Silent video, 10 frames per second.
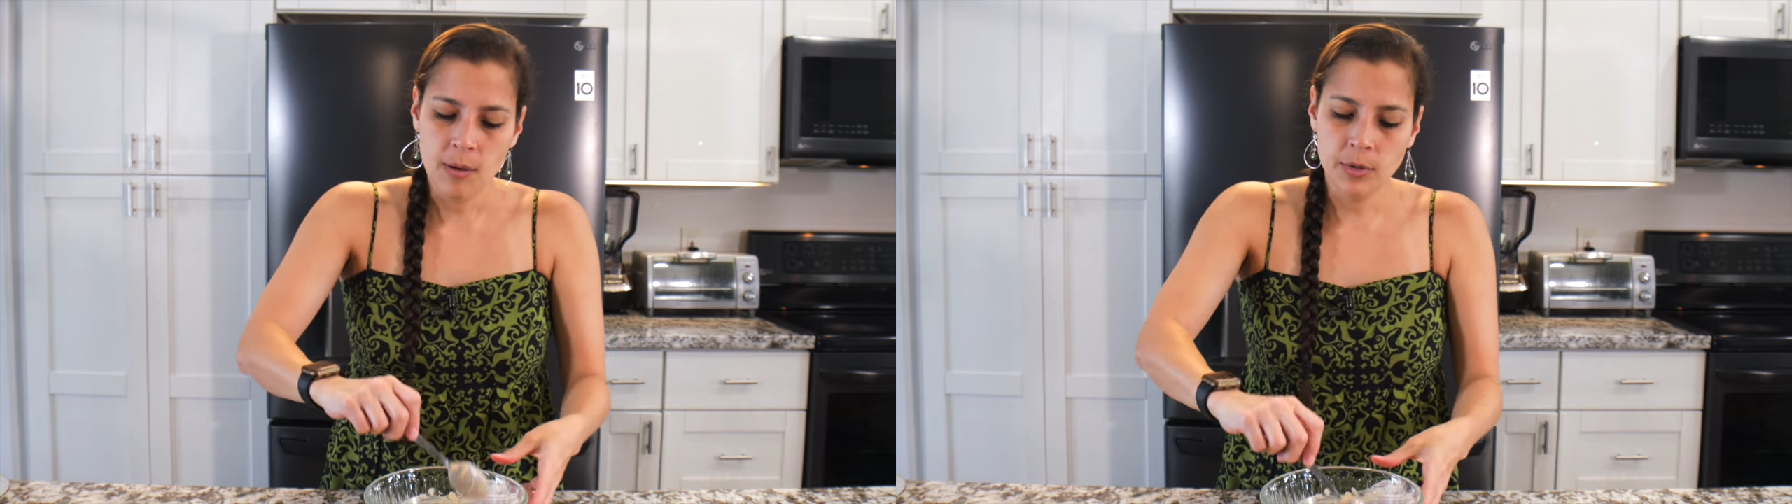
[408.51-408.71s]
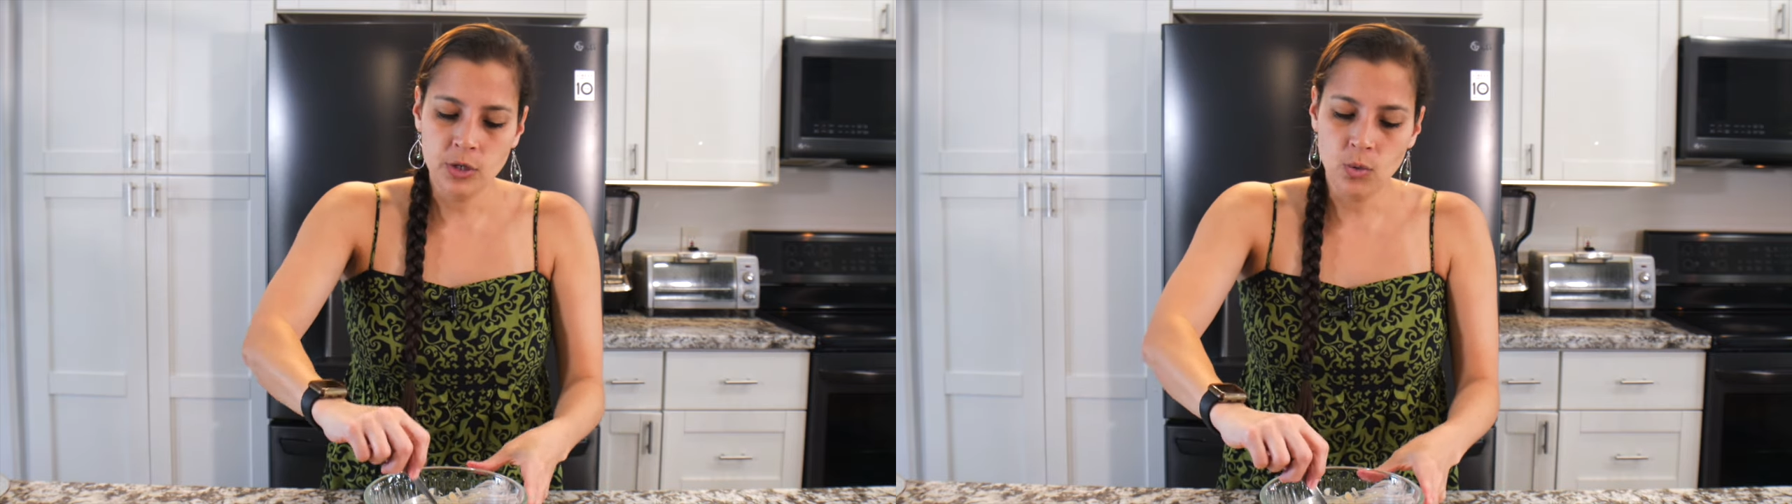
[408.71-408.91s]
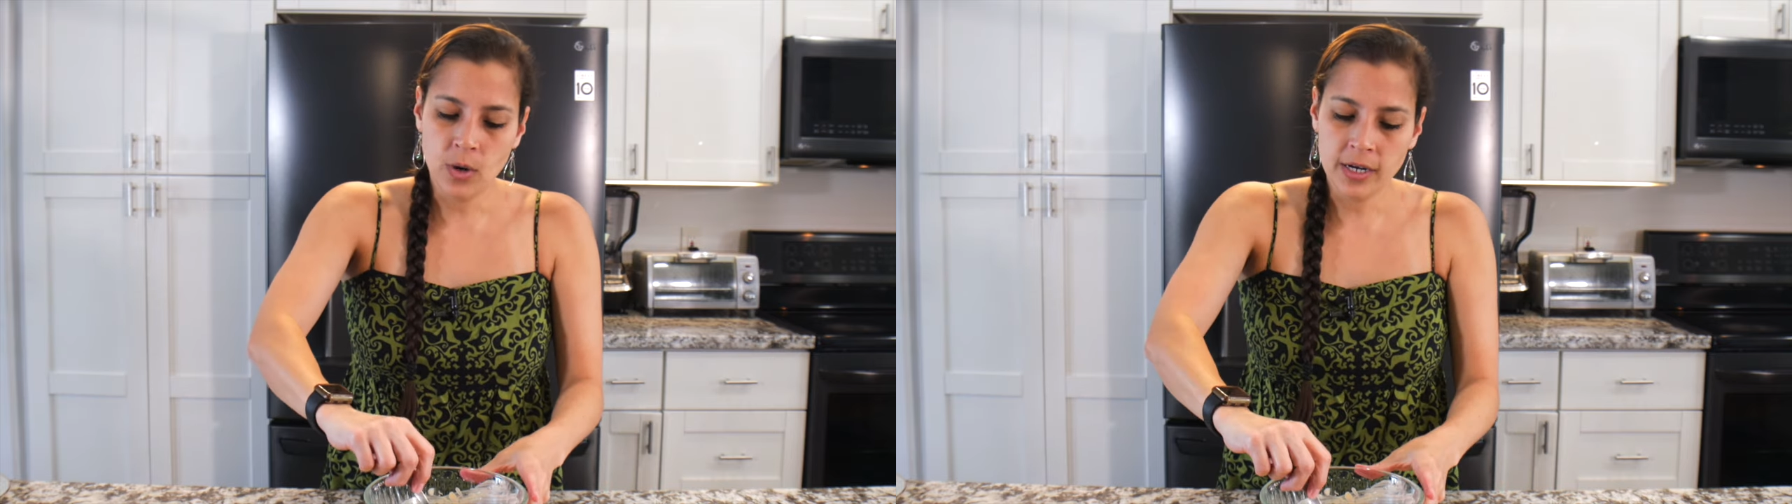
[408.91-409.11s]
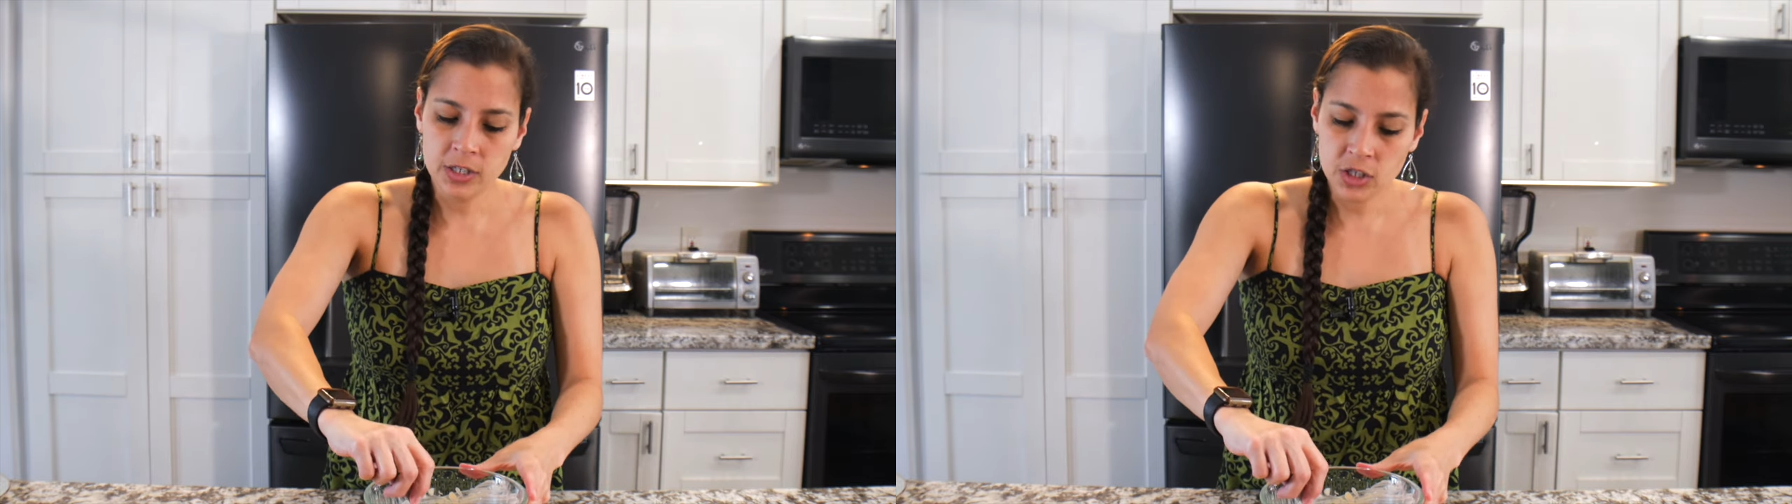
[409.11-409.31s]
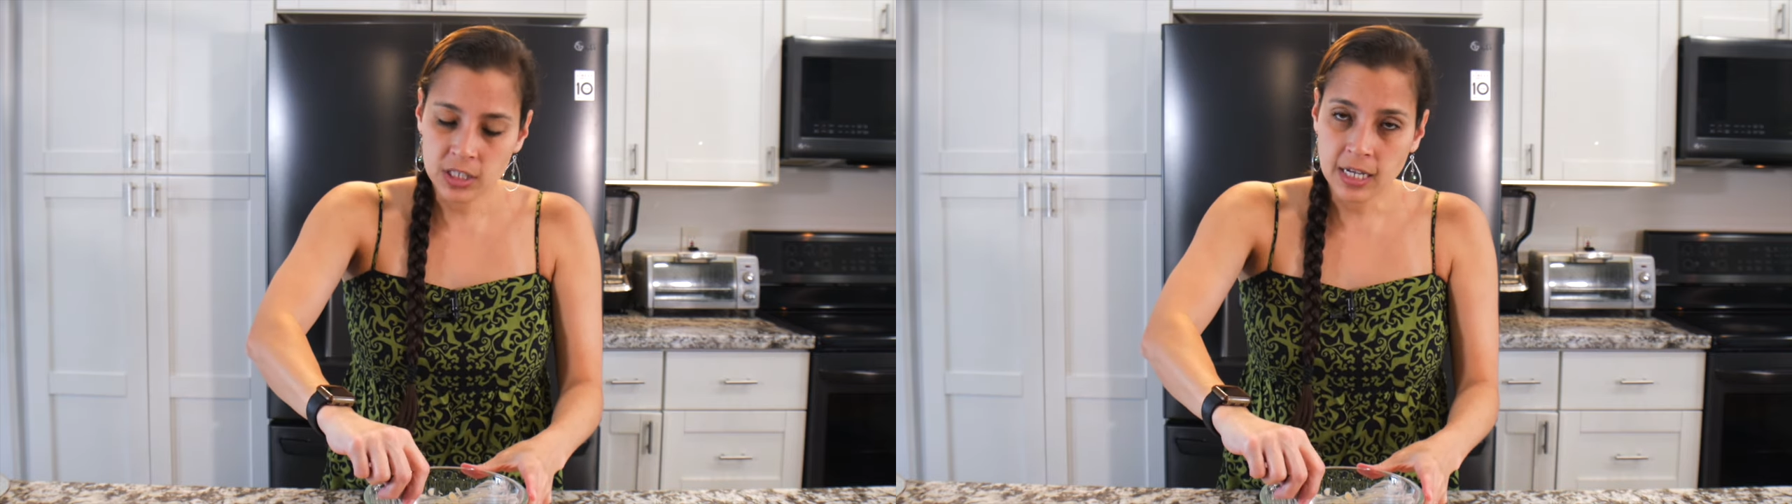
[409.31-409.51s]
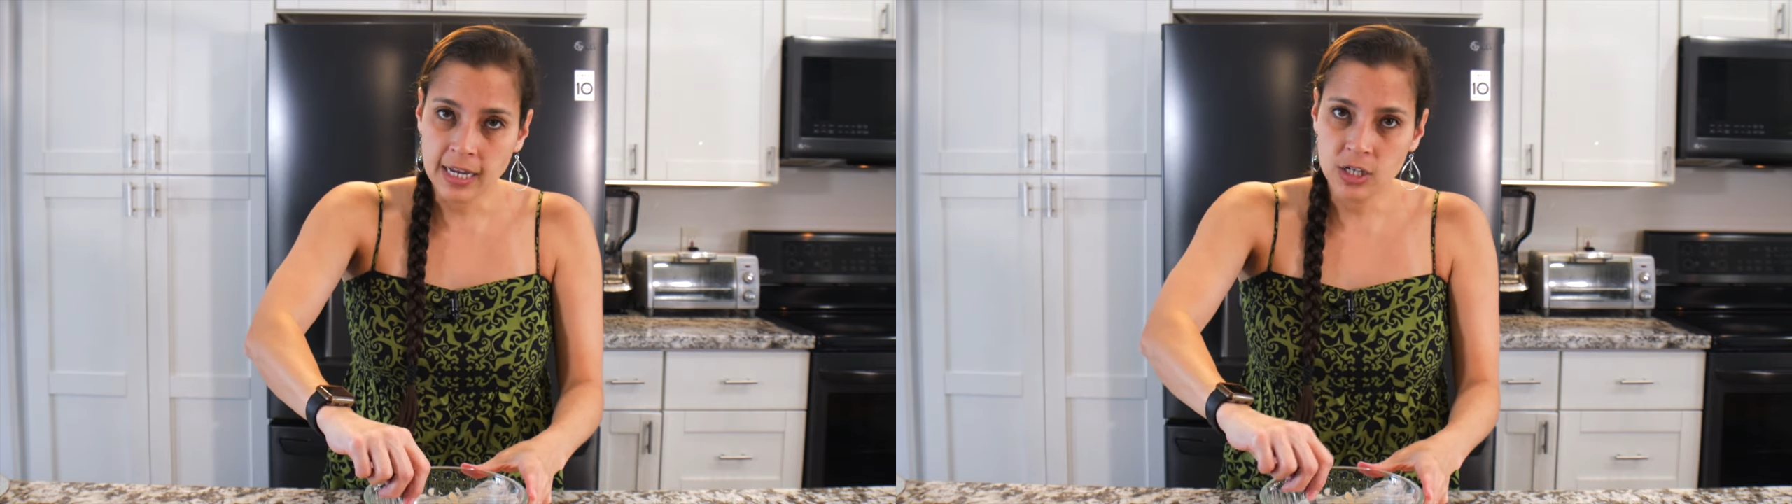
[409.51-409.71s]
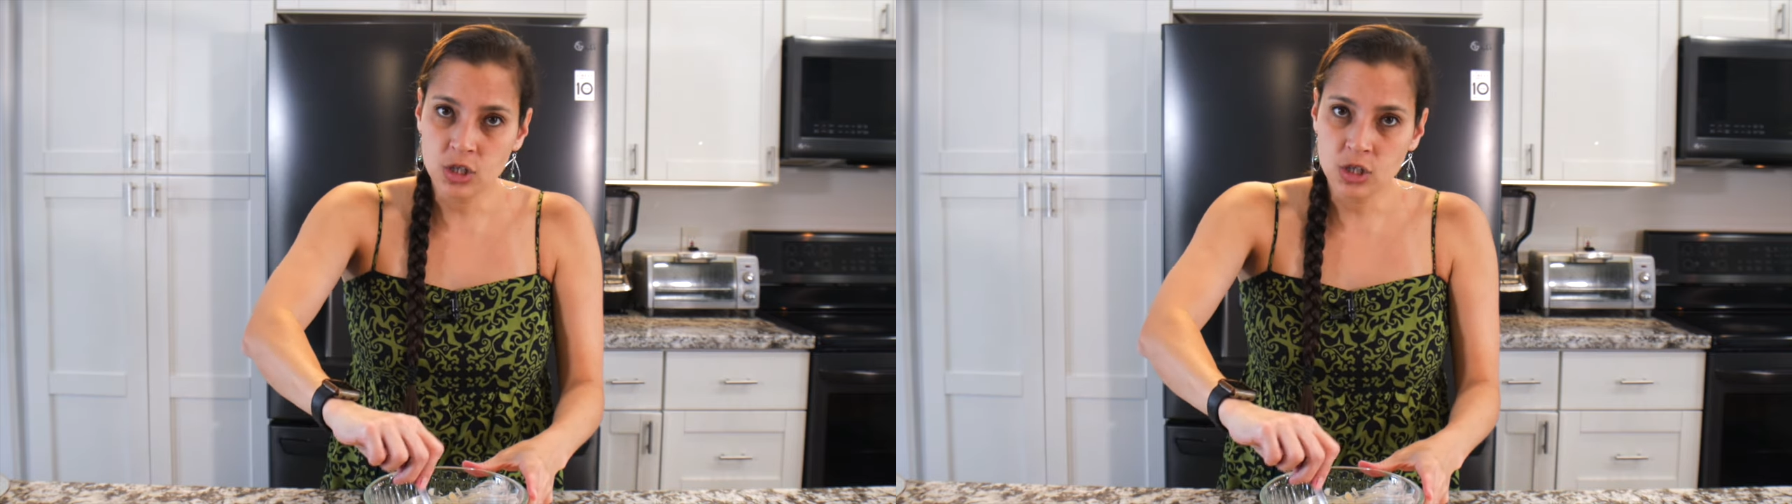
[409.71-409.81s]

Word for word: but you'll want to just kind of